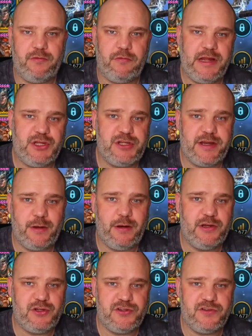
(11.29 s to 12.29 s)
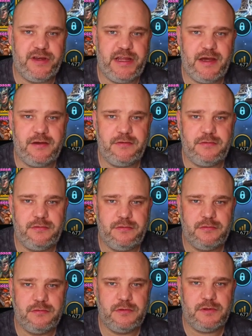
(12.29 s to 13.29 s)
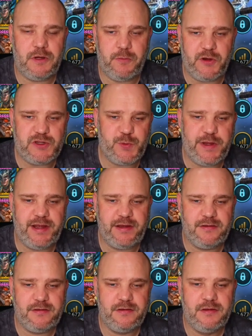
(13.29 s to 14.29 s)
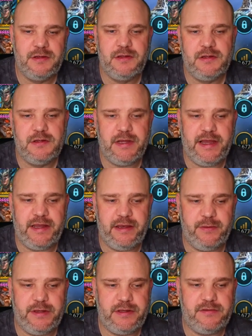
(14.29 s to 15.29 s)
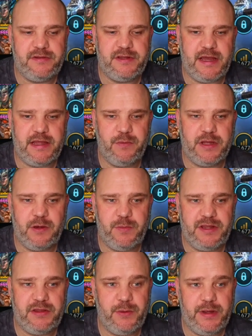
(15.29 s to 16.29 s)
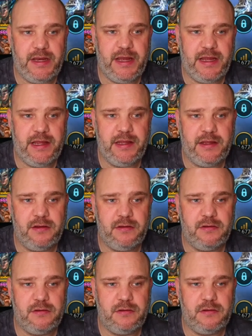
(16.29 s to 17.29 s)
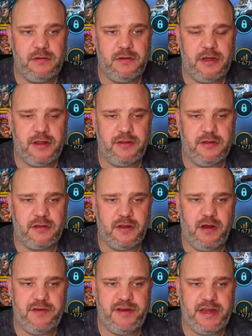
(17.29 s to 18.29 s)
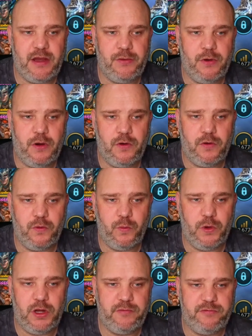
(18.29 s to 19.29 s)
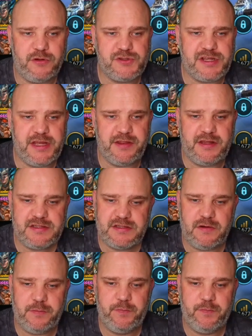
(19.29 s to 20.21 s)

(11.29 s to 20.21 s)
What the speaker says: Shadow Legends video. I'm IceMan. How you doing? Today we're going to be doing another guide video on Wurlim Frostking this time.